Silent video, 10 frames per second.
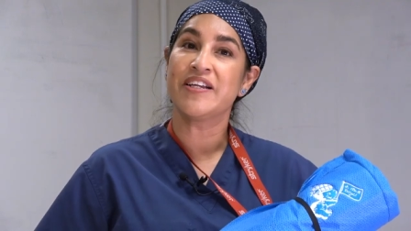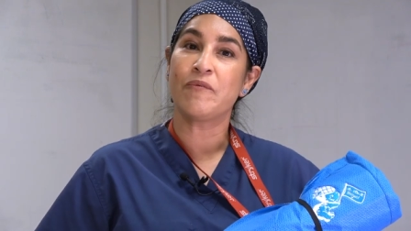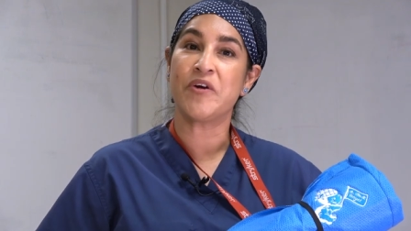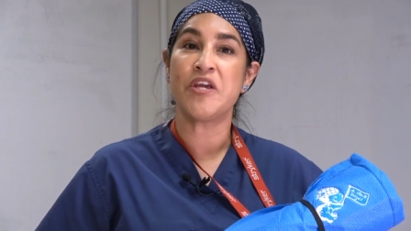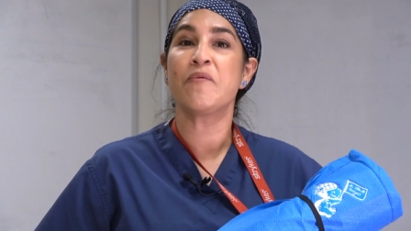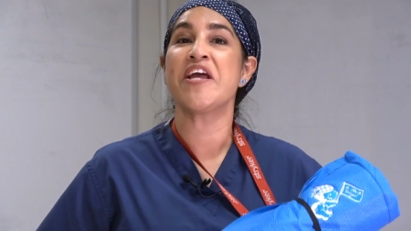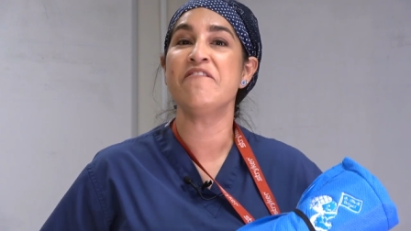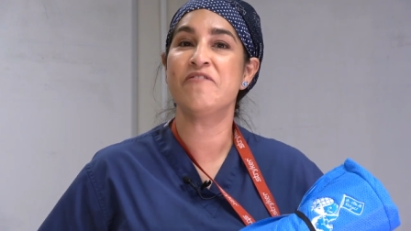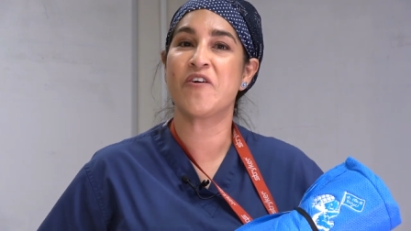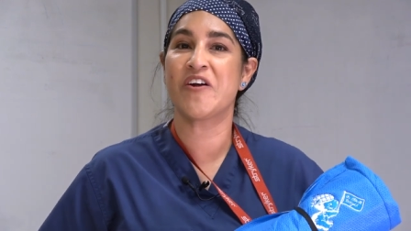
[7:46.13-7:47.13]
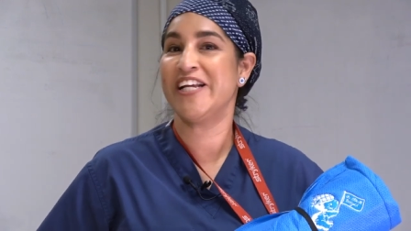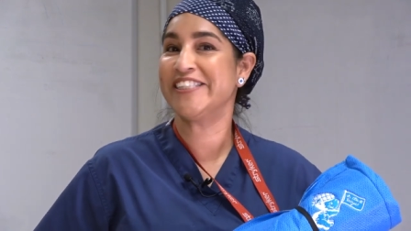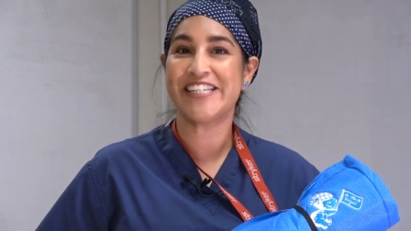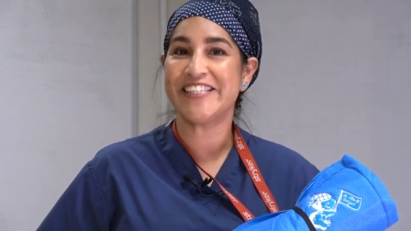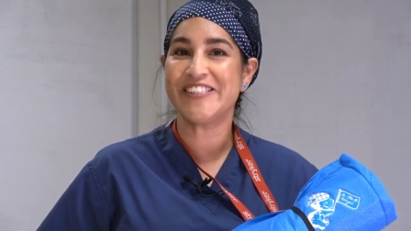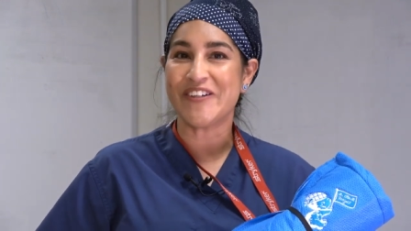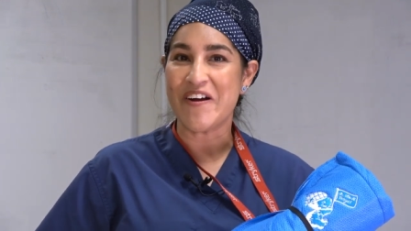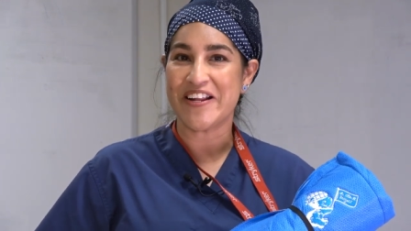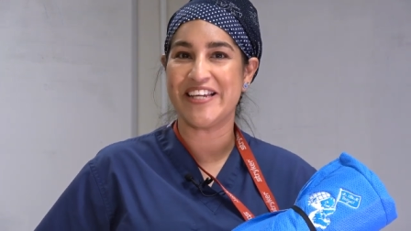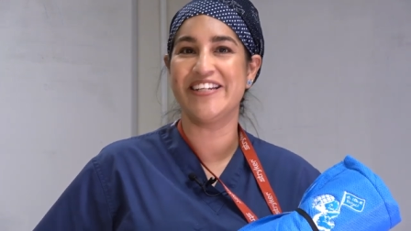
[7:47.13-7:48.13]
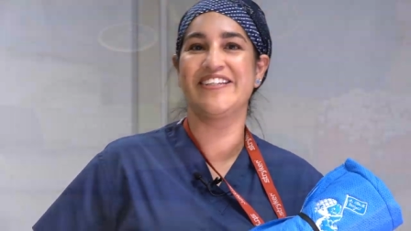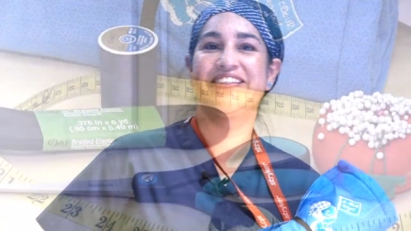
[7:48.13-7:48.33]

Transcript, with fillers: what are you waiting for? Let's get started.